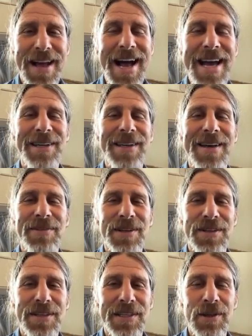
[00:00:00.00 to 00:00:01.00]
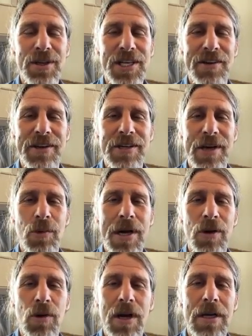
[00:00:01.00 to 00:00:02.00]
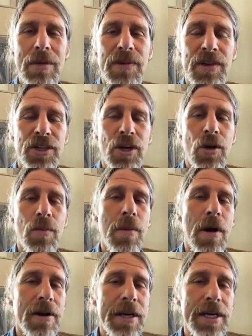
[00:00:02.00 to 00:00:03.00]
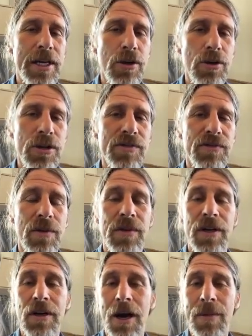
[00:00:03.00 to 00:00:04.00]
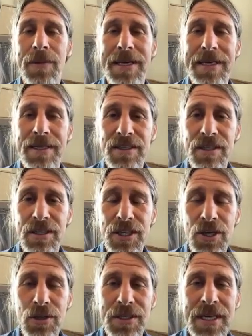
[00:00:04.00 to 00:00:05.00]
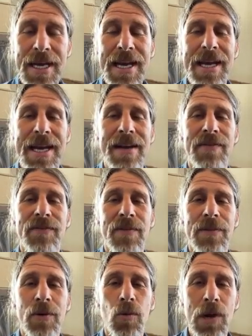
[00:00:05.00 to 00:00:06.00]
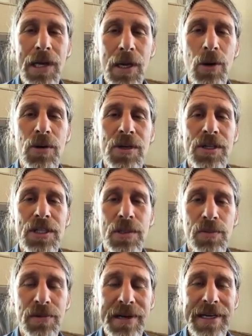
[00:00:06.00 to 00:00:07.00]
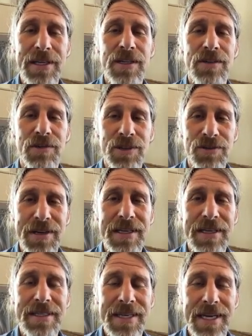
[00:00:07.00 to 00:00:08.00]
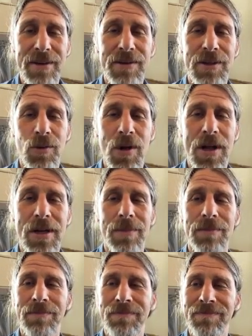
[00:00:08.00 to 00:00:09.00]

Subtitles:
high-level solutionary. So I want to welcome to the show Mark Hughes from the Karma Institute and from the WillowSprings Retreat Center. So welcome.